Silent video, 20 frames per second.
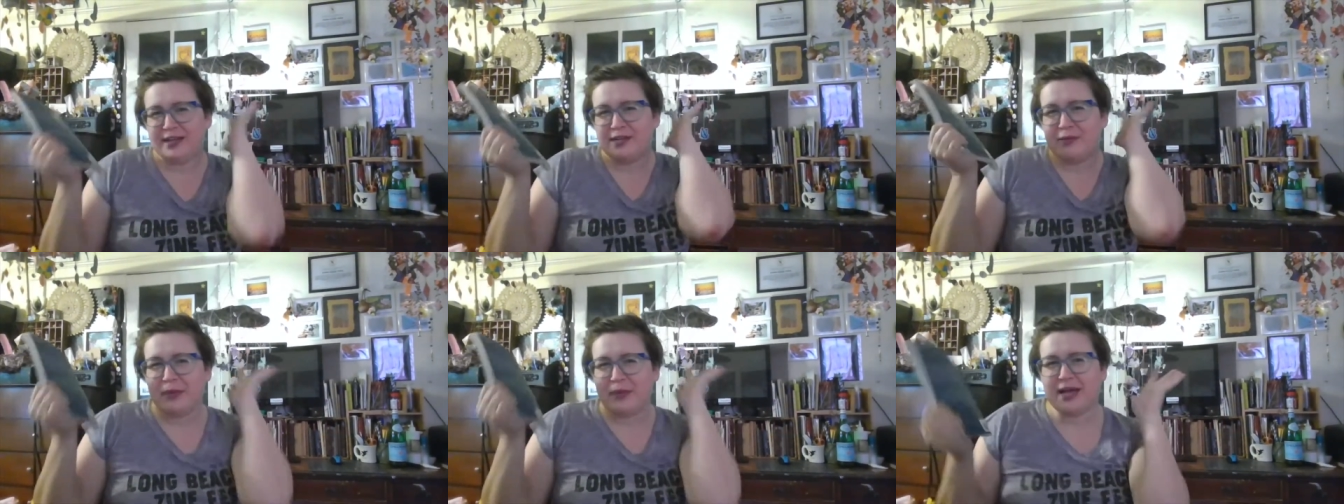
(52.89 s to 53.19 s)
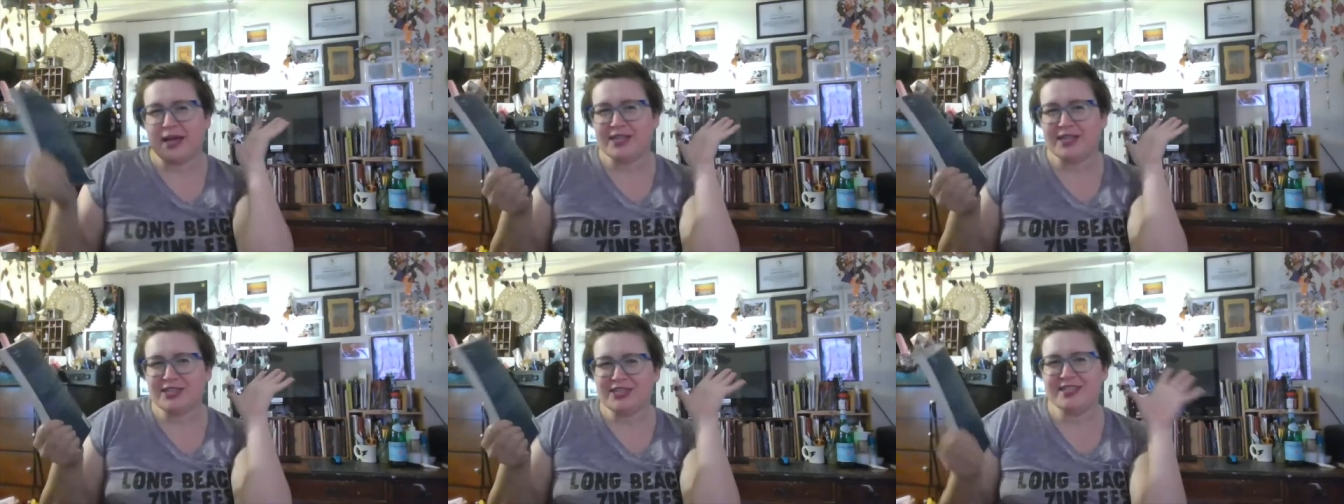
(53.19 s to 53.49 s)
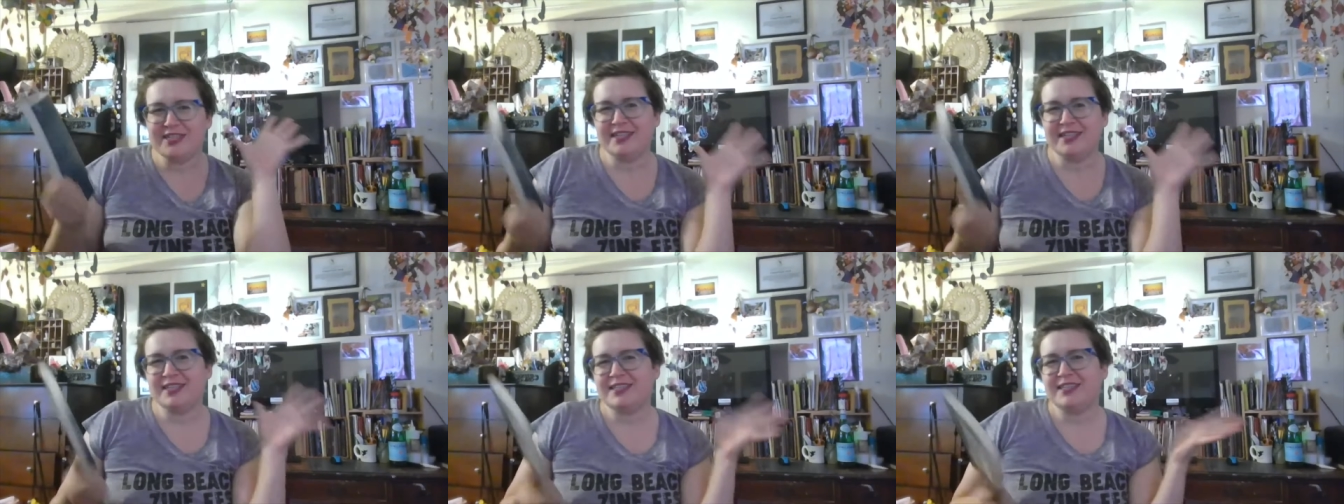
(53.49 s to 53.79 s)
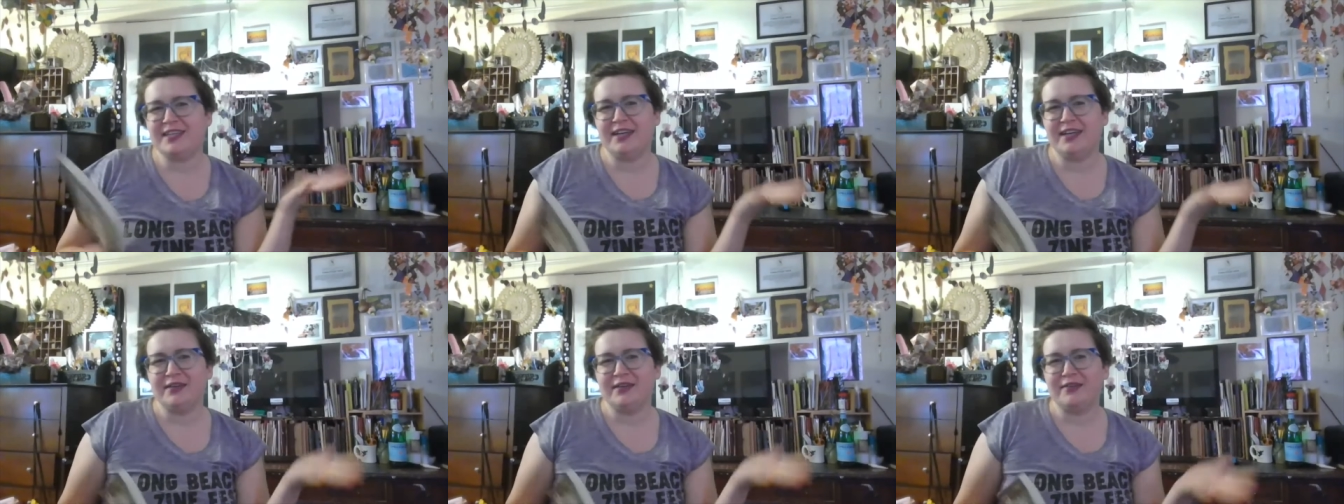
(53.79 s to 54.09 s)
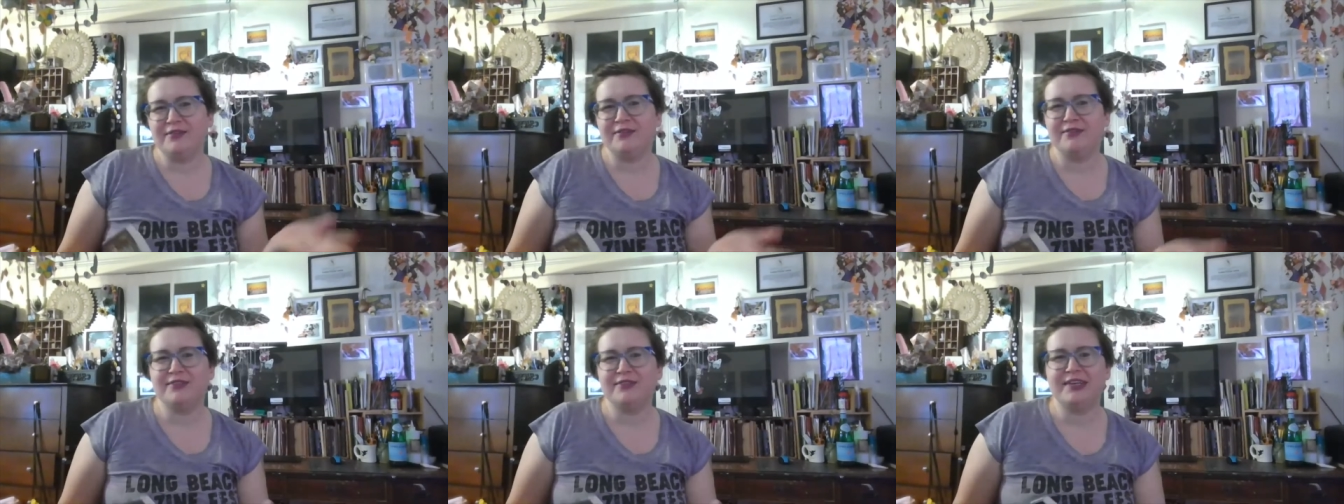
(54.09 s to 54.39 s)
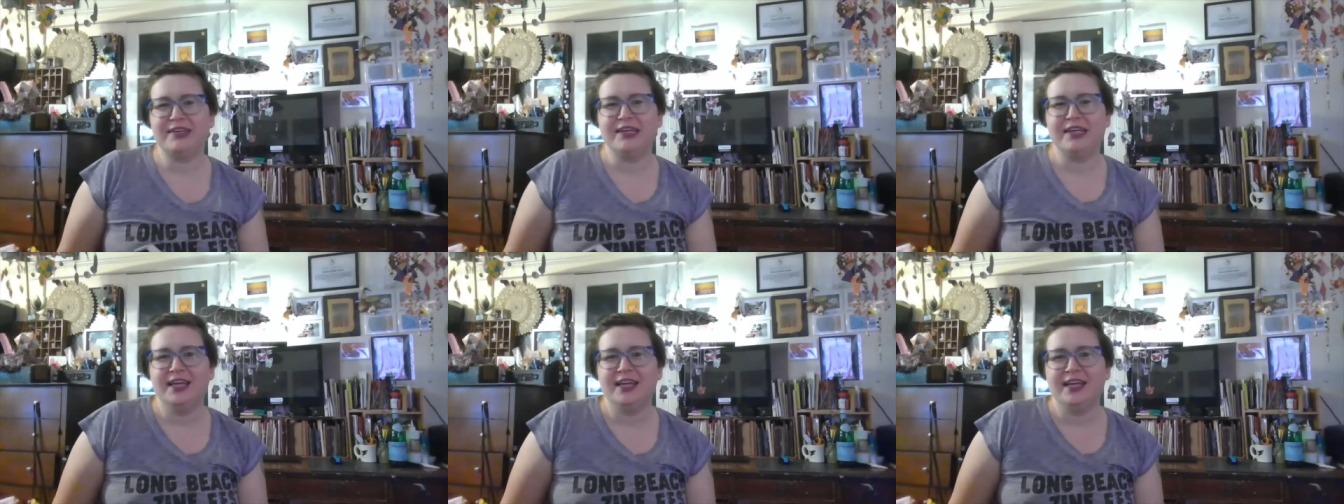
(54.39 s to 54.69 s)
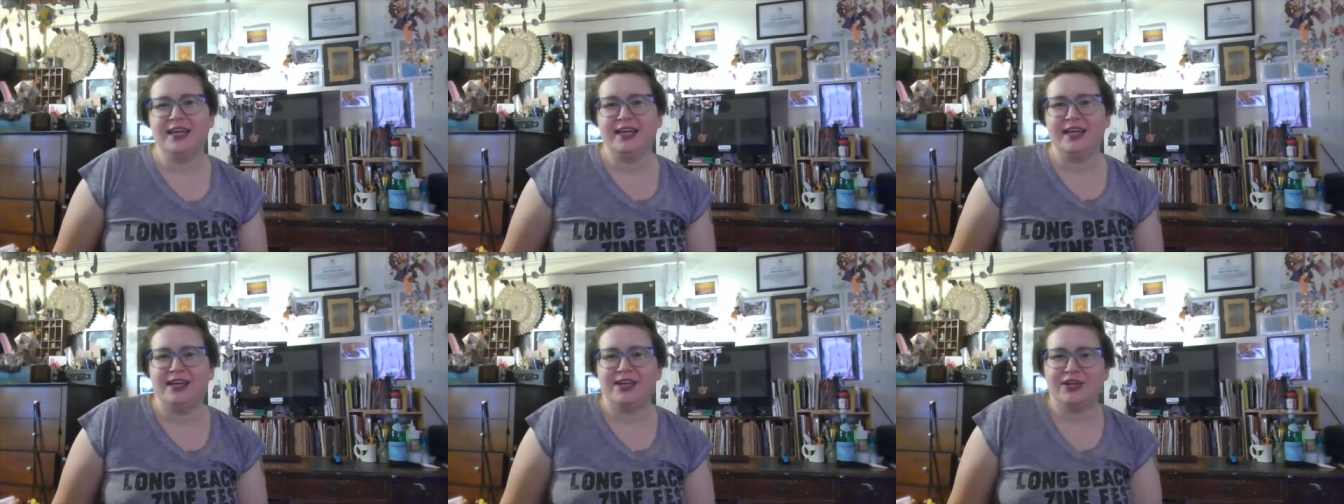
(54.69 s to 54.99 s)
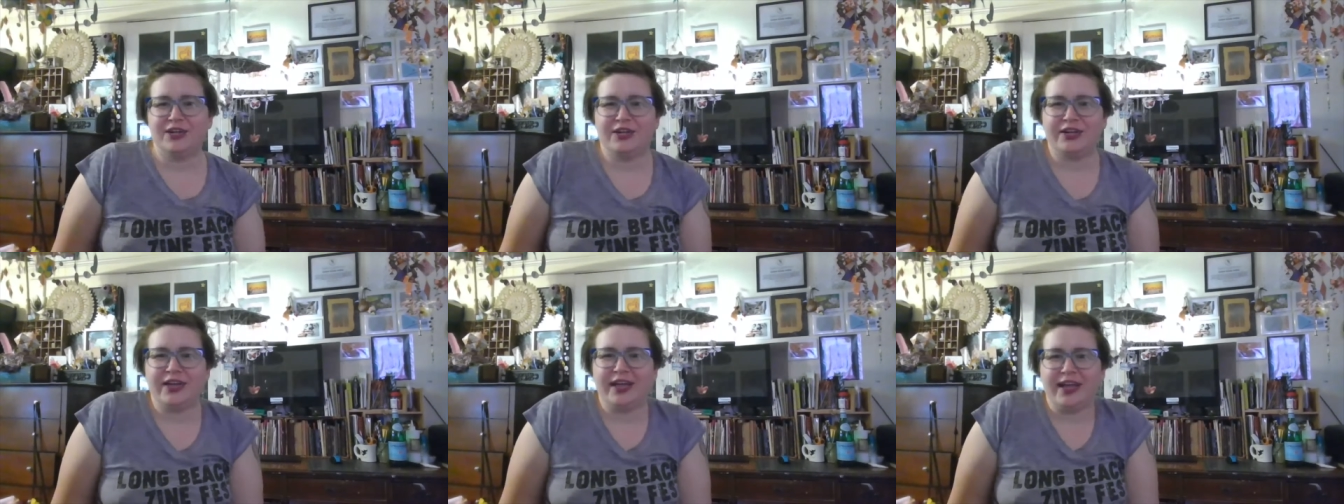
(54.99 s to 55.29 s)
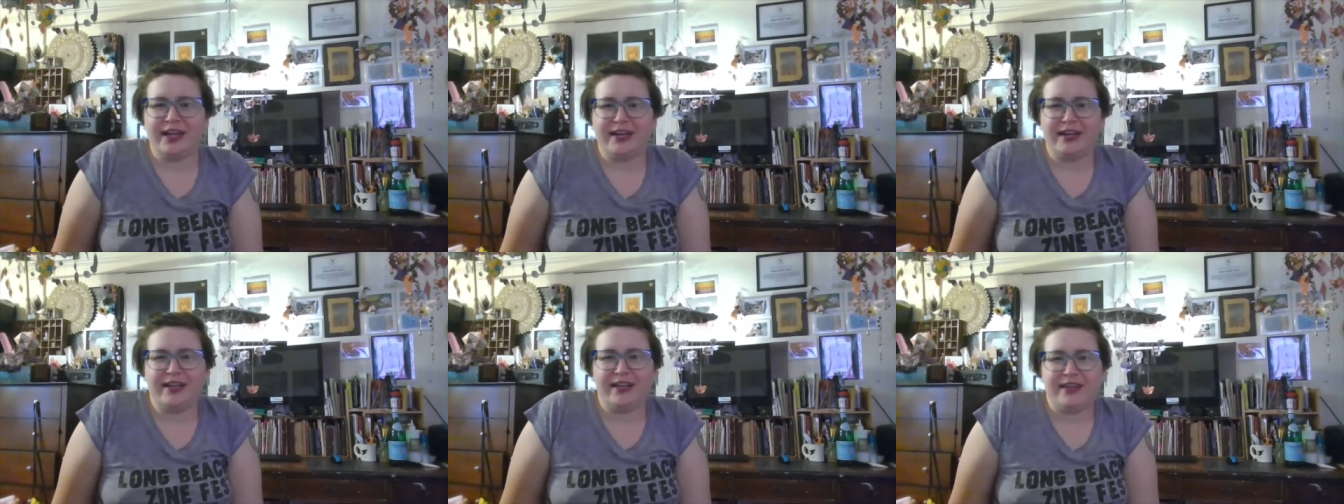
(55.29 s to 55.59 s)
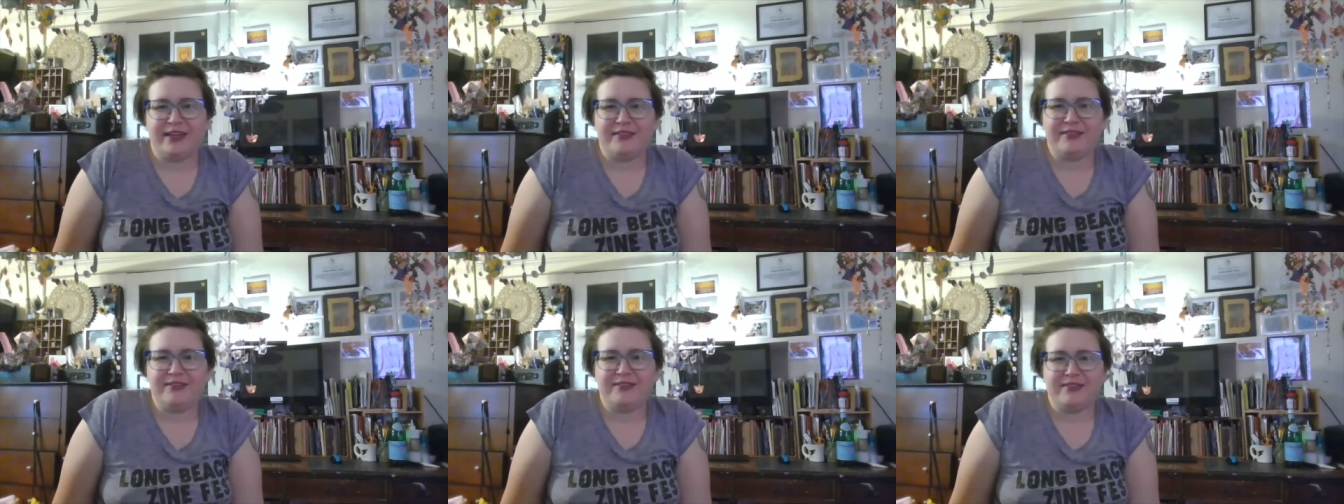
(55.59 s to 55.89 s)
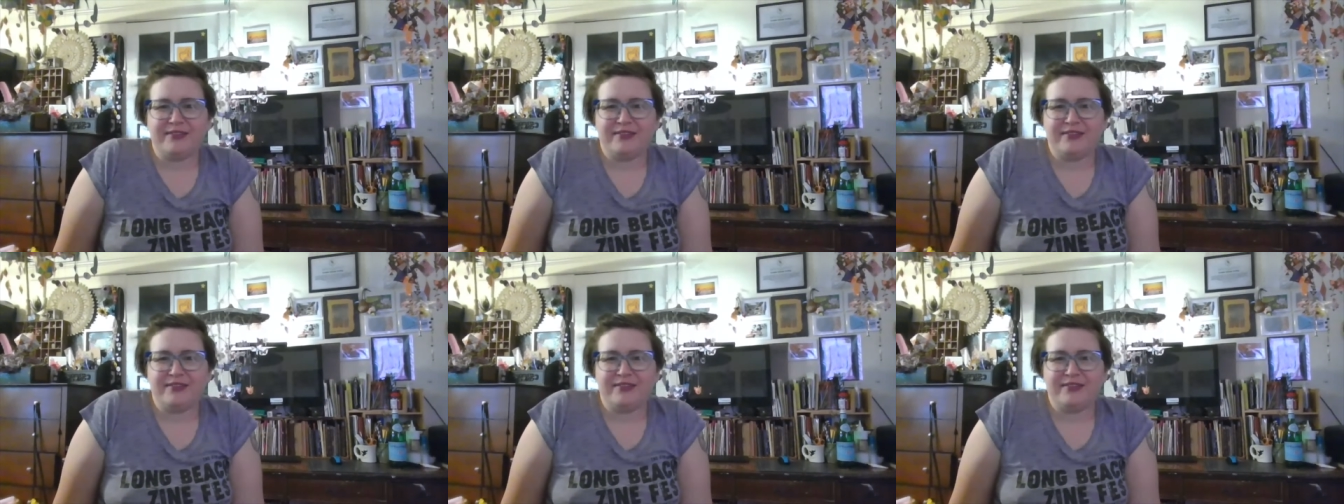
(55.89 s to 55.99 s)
imaginative, creative